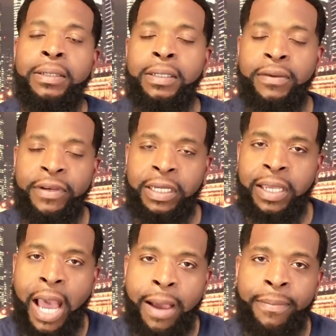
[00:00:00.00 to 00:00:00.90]
leaving a
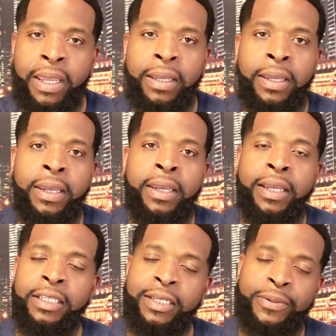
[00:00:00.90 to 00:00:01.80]
comment,
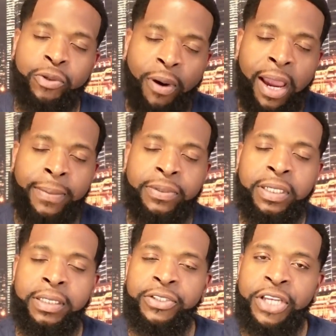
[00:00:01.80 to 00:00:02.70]
and subscribe to
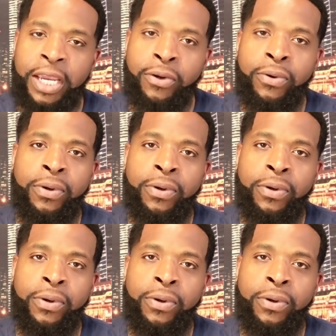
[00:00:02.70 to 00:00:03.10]
the channel.